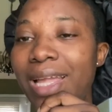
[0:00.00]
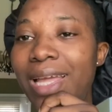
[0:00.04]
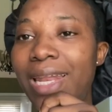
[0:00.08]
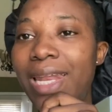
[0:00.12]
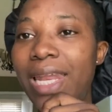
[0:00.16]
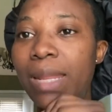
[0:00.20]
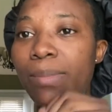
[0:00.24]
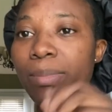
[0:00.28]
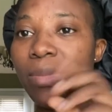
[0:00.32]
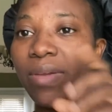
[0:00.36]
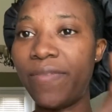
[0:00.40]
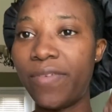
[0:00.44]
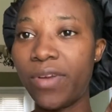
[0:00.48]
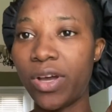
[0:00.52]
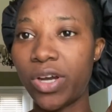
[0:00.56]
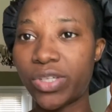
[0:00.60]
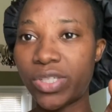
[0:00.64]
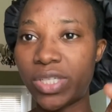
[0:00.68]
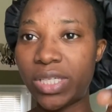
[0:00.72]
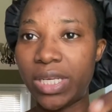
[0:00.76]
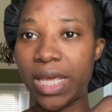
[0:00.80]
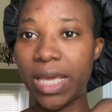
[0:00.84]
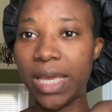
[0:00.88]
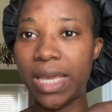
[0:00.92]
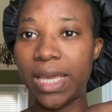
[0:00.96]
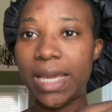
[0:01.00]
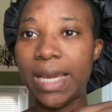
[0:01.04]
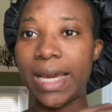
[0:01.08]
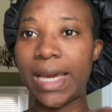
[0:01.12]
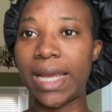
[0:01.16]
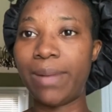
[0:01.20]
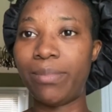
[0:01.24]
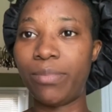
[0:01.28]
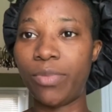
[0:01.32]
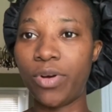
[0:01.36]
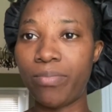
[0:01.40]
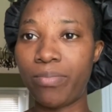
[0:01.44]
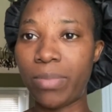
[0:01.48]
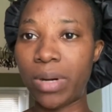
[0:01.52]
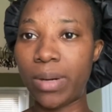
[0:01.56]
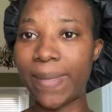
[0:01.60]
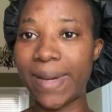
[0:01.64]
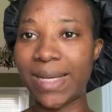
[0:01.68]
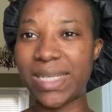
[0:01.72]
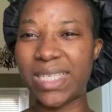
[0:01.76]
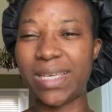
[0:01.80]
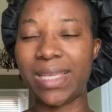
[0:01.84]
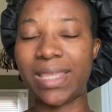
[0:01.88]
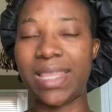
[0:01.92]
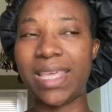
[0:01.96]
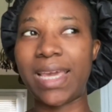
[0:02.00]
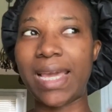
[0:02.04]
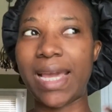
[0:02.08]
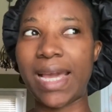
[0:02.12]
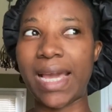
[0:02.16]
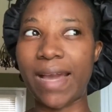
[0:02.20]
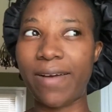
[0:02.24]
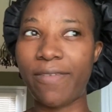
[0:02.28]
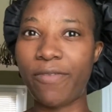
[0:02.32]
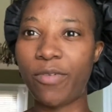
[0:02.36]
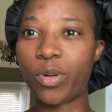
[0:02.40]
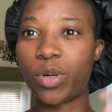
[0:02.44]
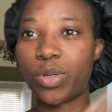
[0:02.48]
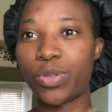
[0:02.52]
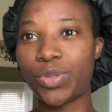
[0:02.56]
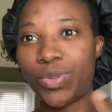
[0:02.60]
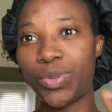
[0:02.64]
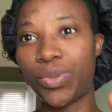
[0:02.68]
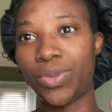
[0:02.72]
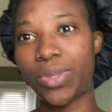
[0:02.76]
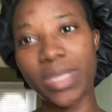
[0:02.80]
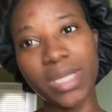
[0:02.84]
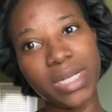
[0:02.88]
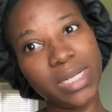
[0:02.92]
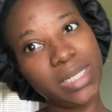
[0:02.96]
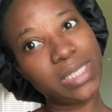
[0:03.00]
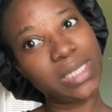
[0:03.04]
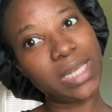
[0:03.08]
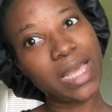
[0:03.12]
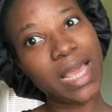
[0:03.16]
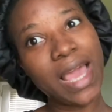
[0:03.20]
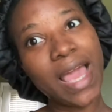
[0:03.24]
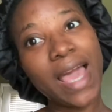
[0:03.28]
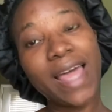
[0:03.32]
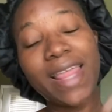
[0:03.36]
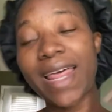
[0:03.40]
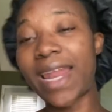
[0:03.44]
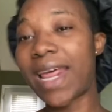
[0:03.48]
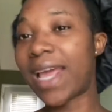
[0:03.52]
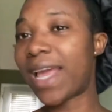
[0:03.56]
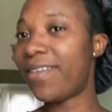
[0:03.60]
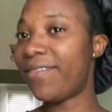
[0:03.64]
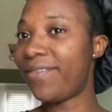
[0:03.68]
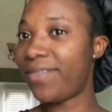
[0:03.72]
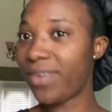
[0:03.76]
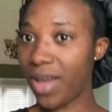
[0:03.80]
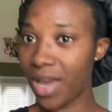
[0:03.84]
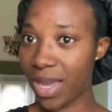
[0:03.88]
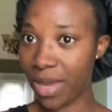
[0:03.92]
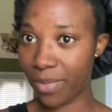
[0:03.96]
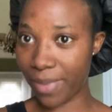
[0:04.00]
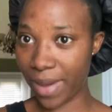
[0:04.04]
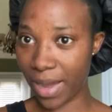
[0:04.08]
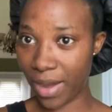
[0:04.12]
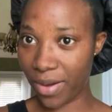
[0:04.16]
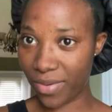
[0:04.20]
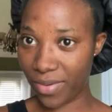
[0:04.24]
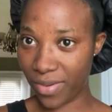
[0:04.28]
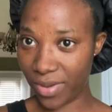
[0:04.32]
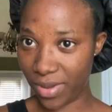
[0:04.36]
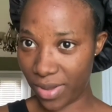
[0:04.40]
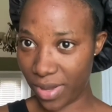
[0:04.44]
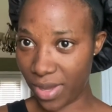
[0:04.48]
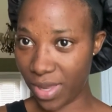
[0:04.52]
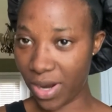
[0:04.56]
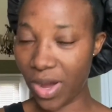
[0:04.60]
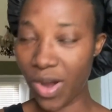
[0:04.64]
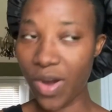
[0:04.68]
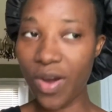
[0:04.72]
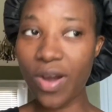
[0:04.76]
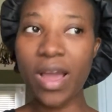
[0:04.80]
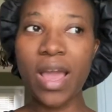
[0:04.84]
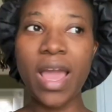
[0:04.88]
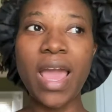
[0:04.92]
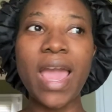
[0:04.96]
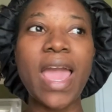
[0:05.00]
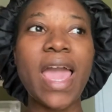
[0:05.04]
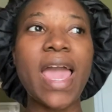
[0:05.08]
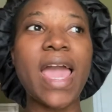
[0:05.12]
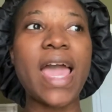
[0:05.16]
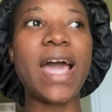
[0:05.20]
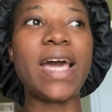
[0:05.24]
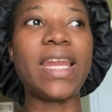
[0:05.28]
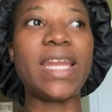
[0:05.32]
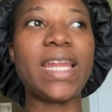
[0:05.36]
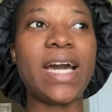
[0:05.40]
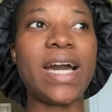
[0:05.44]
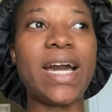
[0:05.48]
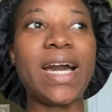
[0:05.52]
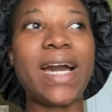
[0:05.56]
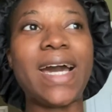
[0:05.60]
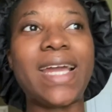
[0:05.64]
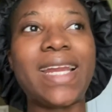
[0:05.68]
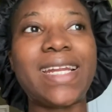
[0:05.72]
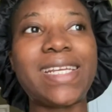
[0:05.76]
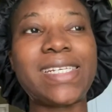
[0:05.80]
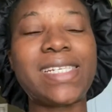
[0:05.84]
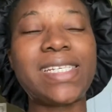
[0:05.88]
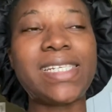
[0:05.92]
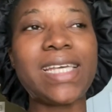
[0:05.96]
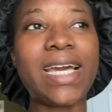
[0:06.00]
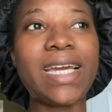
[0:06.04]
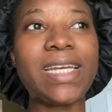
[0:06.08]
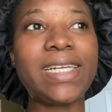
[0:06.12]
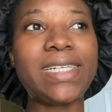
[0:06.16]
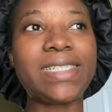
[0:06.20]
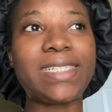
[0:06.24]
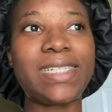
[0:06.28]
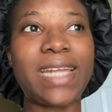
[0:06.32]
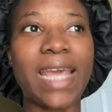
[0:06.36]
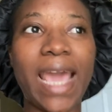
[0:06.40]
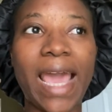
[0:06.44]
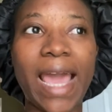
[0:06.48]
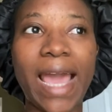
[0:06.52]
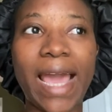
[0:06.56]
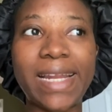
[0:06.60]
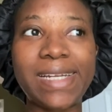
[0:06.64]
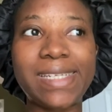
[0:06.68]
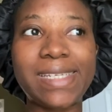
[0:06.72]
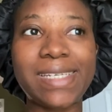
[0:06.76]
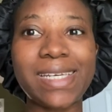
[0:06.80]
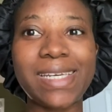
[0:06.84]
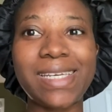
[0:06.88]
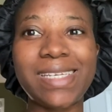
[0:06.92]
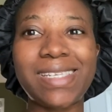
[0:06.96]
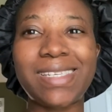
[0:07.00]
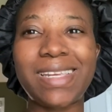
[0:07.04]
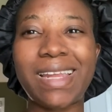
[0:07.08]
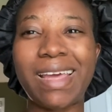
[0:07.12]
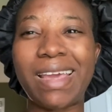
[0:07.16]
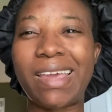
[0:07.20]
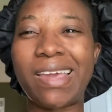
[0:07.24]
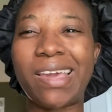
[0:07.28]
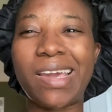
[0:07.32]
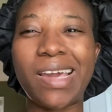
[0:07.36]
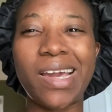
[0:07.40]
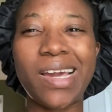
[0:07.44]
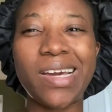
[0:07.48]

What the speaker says: Let me vlog today. And I'm home by myself. I think I have one or two things that I can vlog about, you know? And aside that, it's like,